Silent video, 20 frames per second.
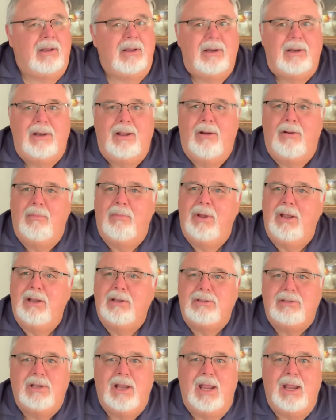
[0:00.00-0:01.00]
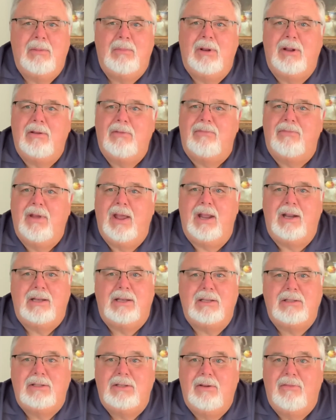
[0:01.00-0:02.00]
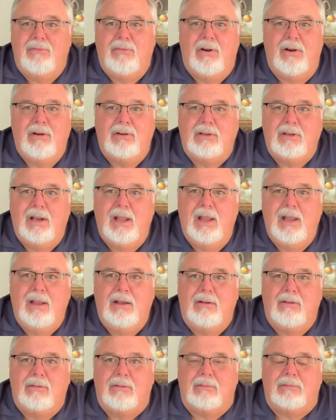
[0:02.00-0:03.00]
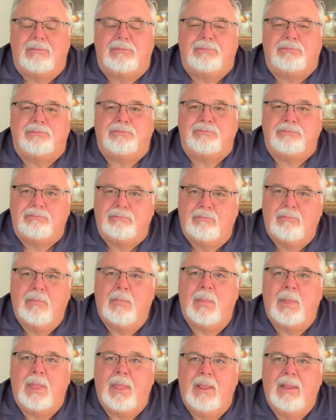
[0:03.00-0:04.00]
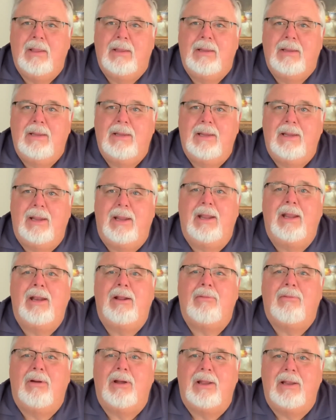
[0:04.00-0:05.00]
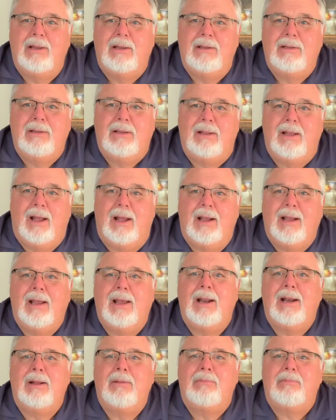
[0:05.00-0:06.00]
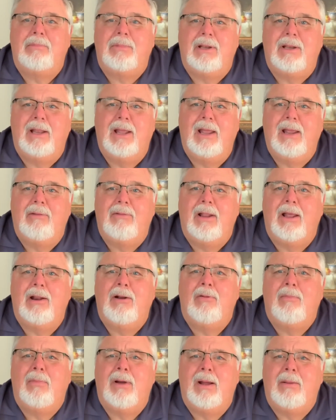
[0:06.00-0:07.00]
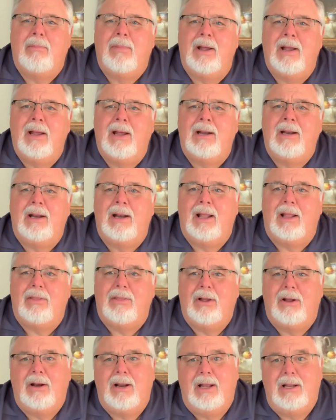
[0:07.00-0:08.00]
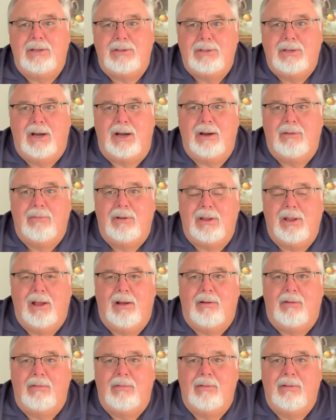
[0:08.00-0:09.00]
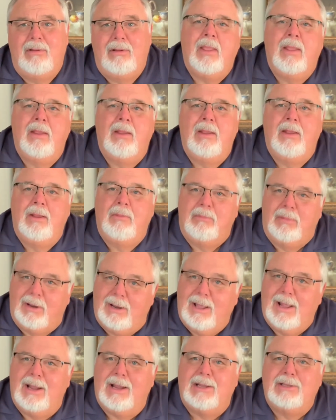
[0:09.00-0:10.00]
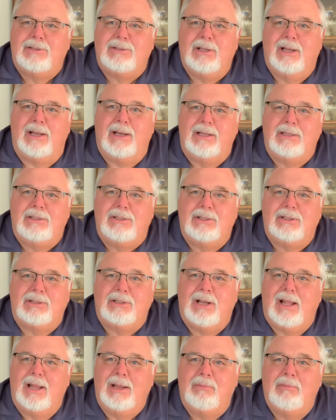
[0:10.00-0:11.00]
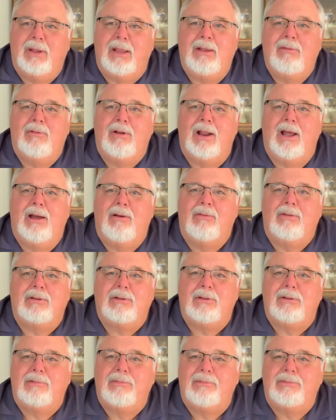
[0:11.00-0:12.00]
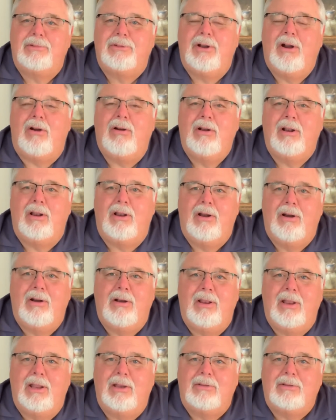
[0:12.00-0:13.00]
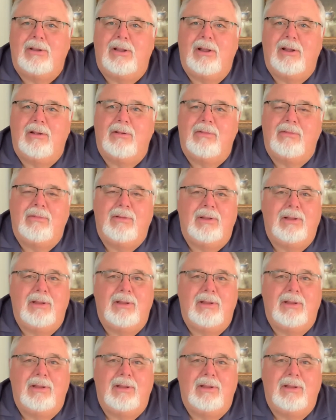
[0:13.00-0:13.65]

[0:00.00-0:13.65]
Don't be ashamed of the fact it's your first deal. Anyway, I got up today with that on my mind, and I thought I'd share it with y'all. But like I said, it's just like me when I was starting to learn this stuff.